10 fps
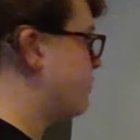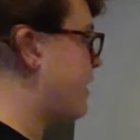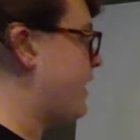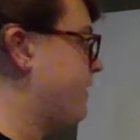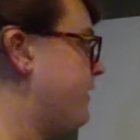to
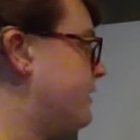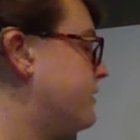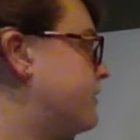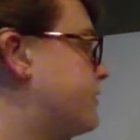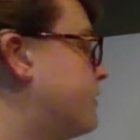write
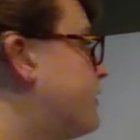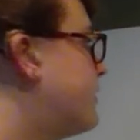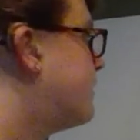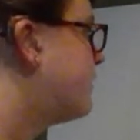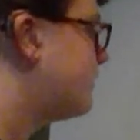this
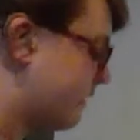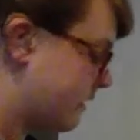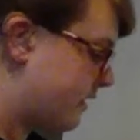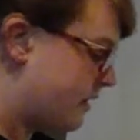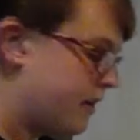
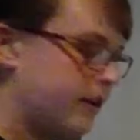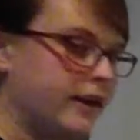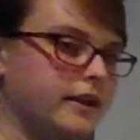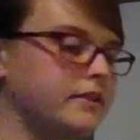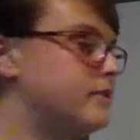
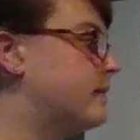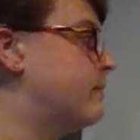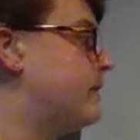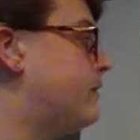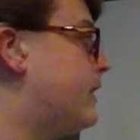in
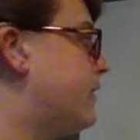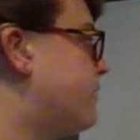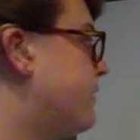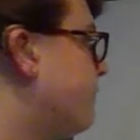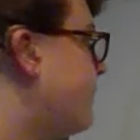sigma
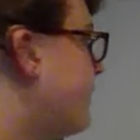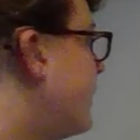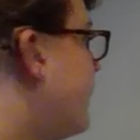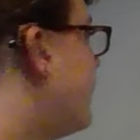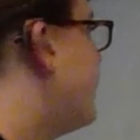notation,
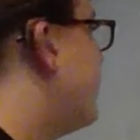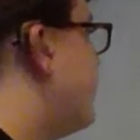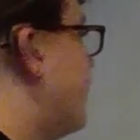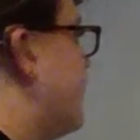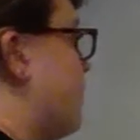
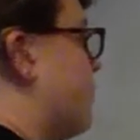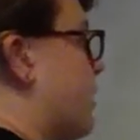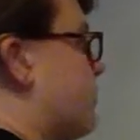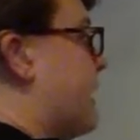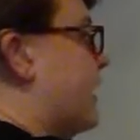
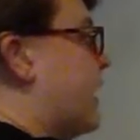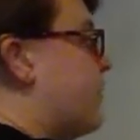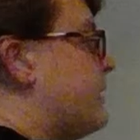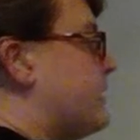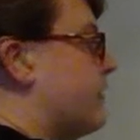well, my
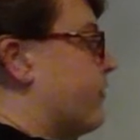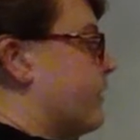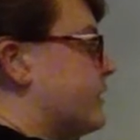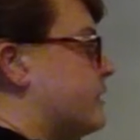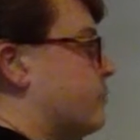common
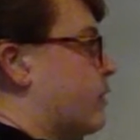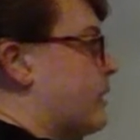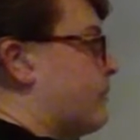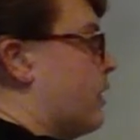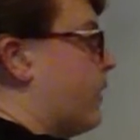difference is what
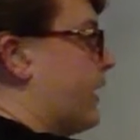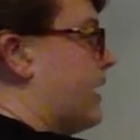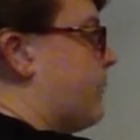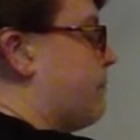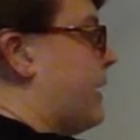I'm going
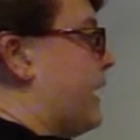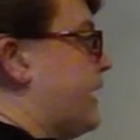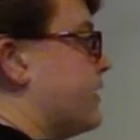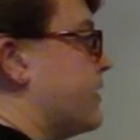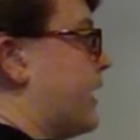up by
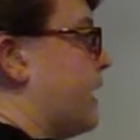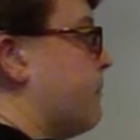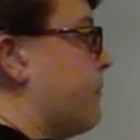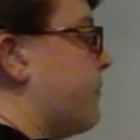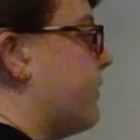each
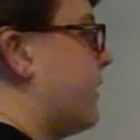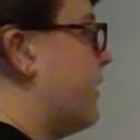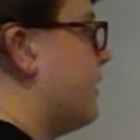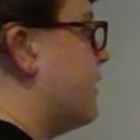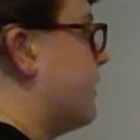time.
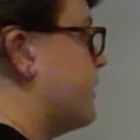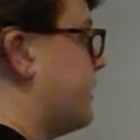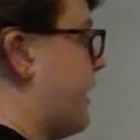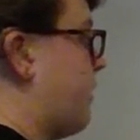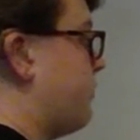
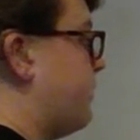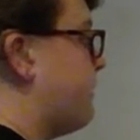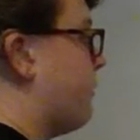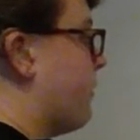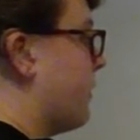So that would be
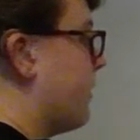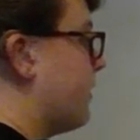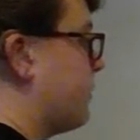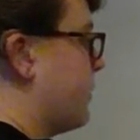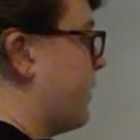4.
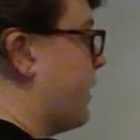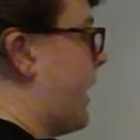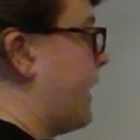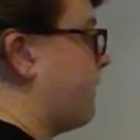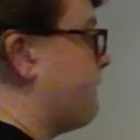I'm
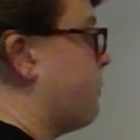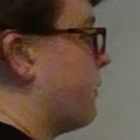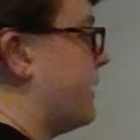adding 4